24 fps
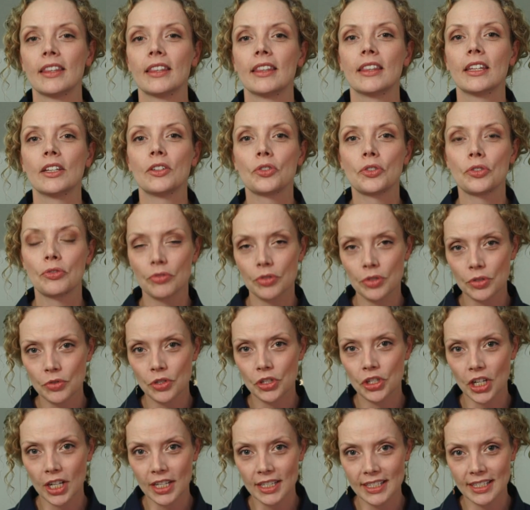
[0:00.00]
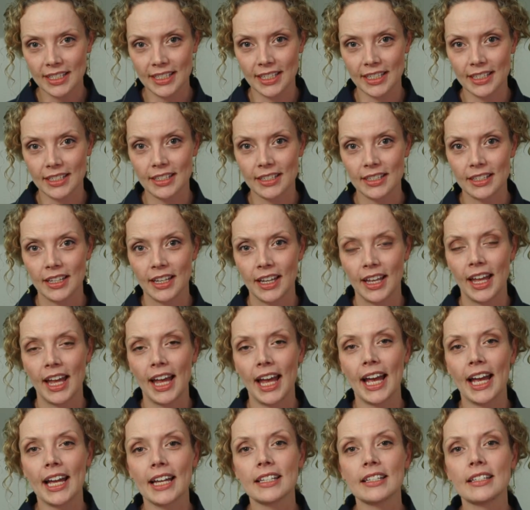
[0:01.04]
The true justice
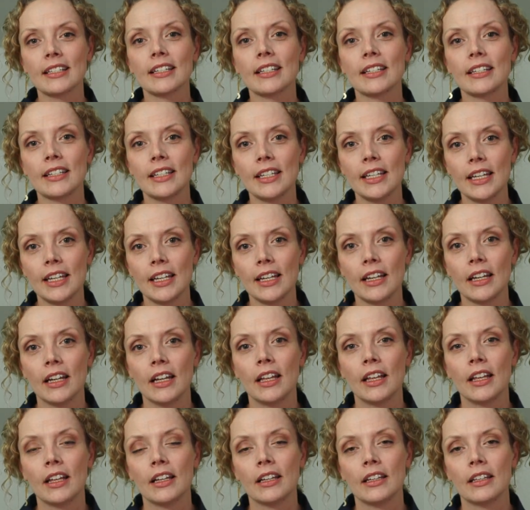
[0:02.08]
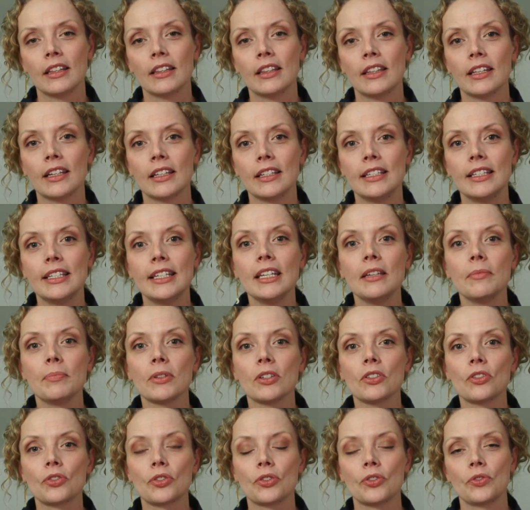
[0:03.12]
has to see the
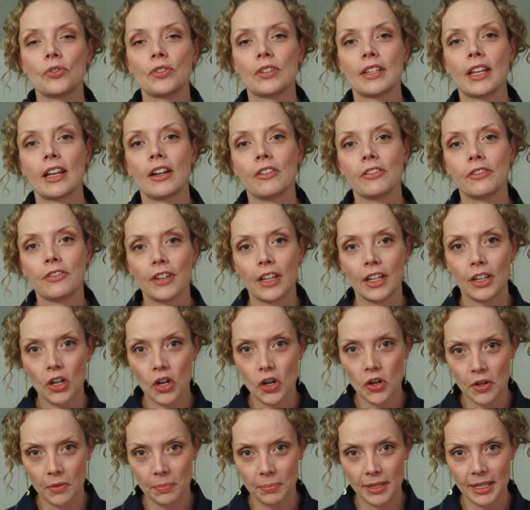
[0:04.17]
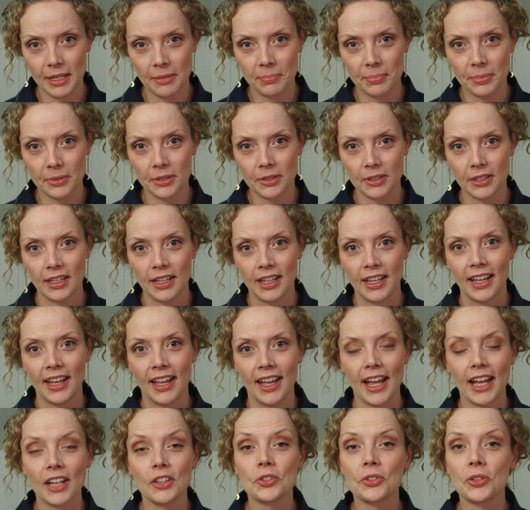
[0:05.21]
deepest true self in all people
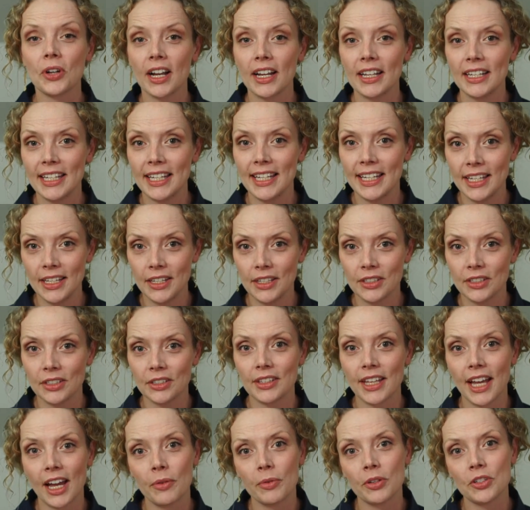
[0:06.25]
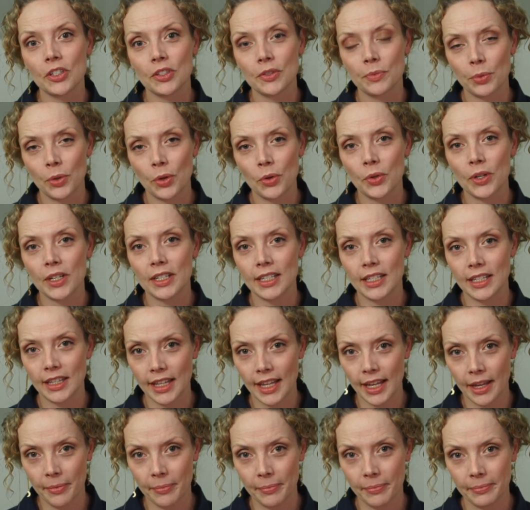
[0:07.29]
and try and heal that which is broken in
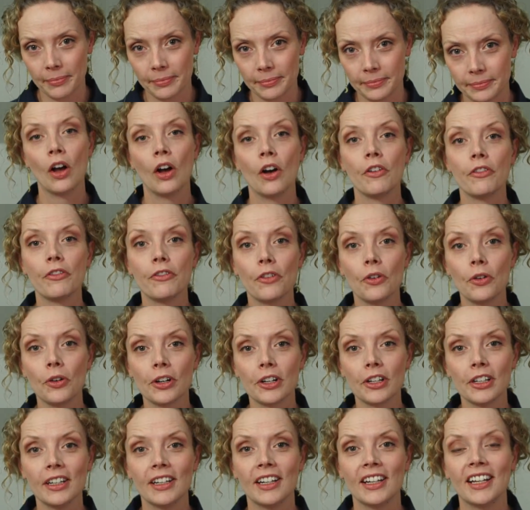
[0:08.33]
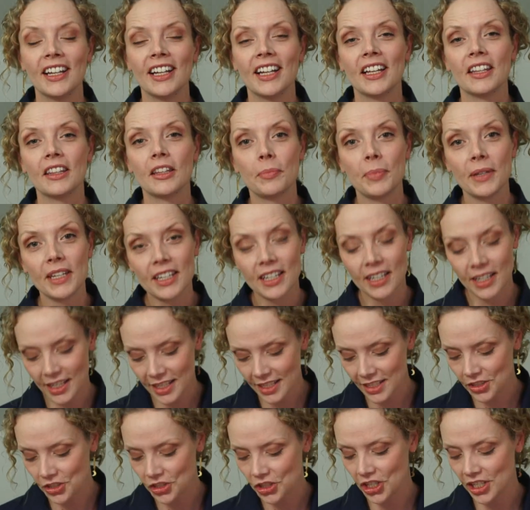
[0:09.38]
them. 4, that
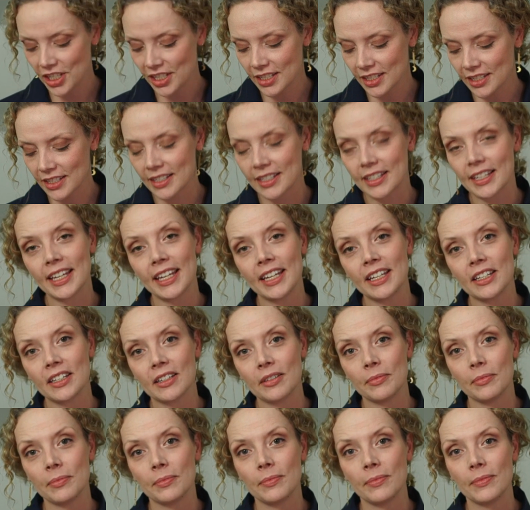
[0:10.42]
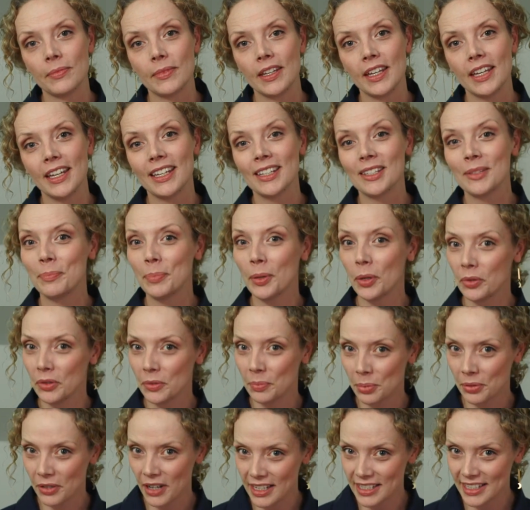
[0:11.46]
because Jesus' kingdom is both
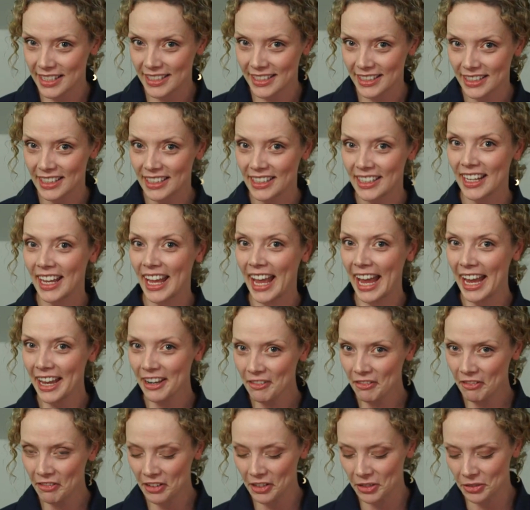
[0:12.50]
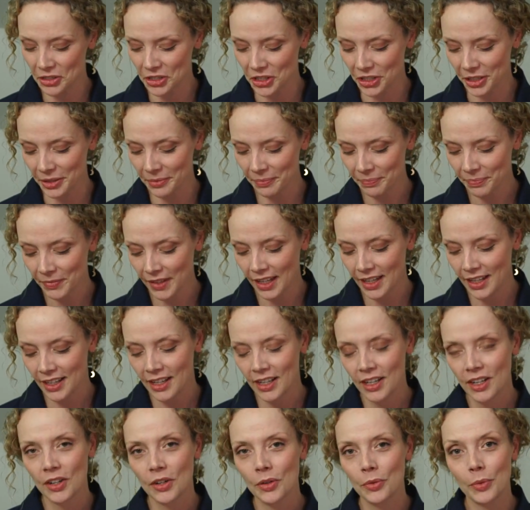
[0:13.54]
present and future,
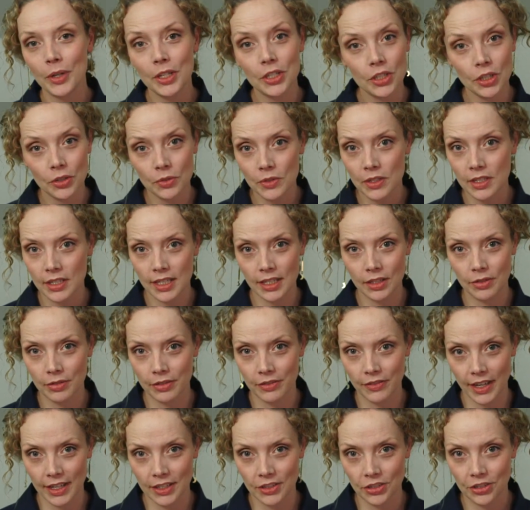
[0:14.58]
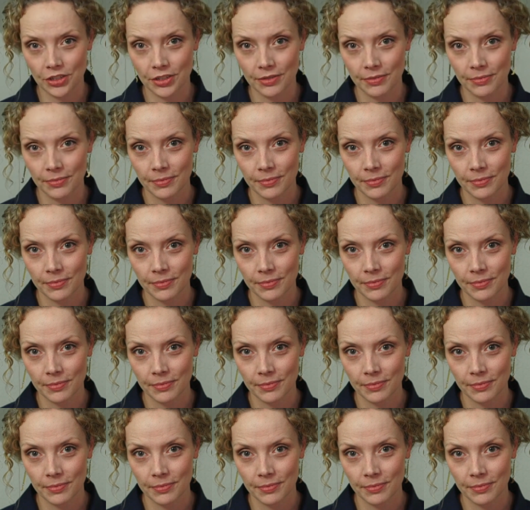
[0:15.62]
we don't seek revenge.